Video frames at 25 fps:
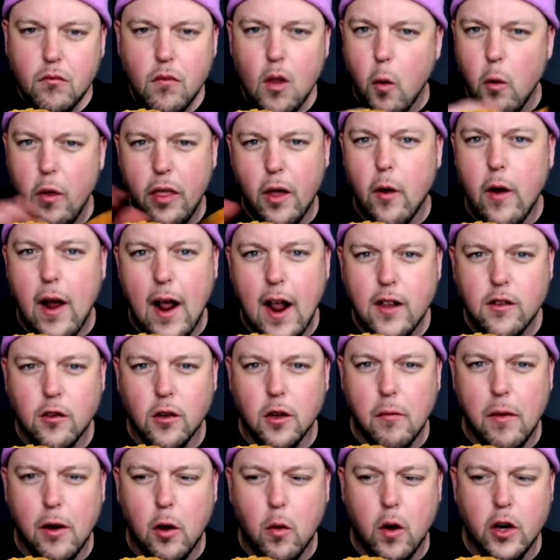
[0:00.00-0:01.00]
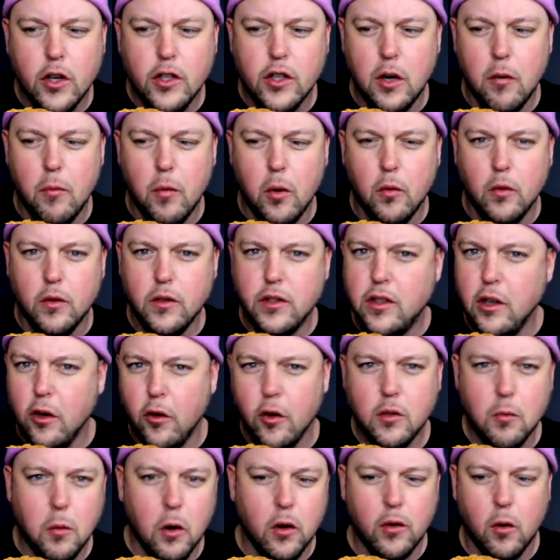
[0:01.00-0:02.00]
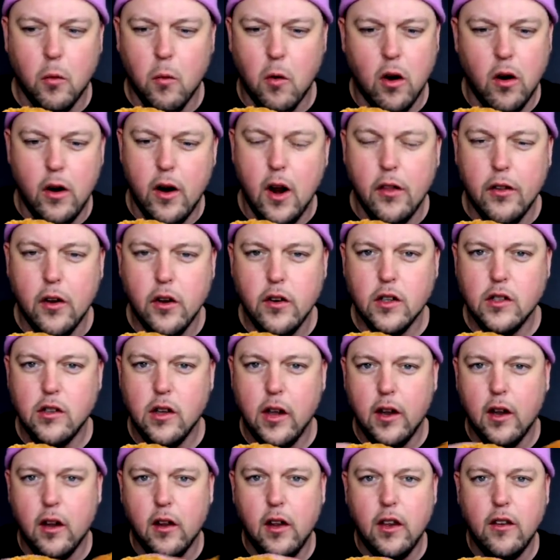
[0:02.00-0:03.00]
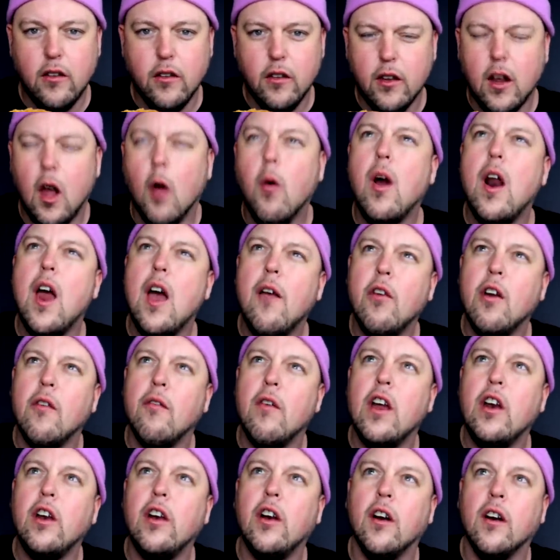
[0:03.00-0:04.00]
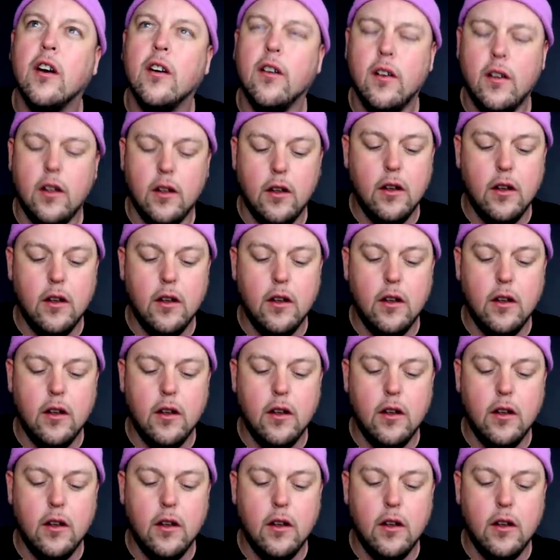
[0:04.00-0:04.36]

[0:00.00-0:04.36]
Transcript: Without answering my question about still or sparkling water, nothing, just like, he's just like, I want to have an event here.